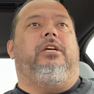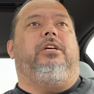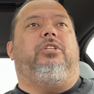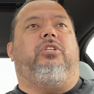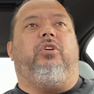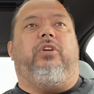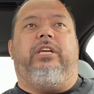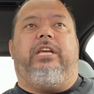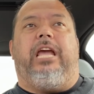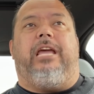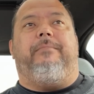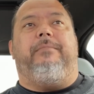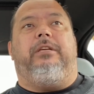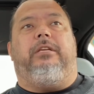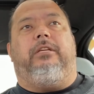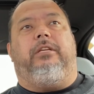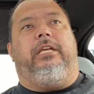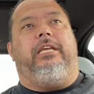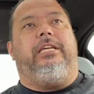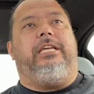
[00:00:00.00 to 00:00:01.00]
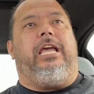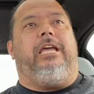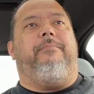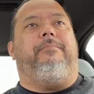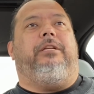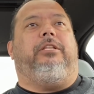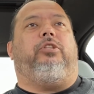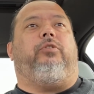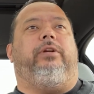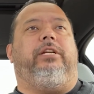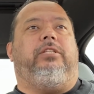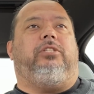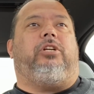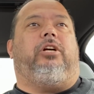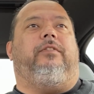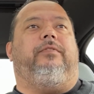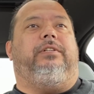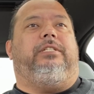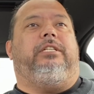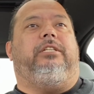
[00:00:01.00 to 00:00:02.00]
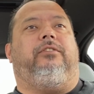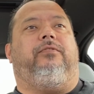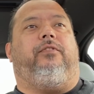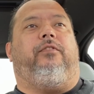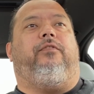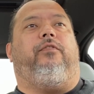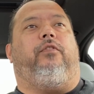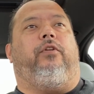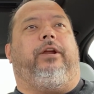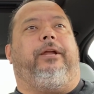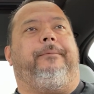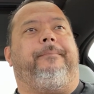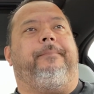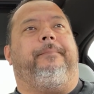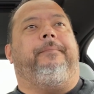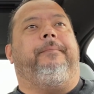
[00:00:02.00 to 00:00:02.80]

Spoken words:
So he gave me 3 services for free,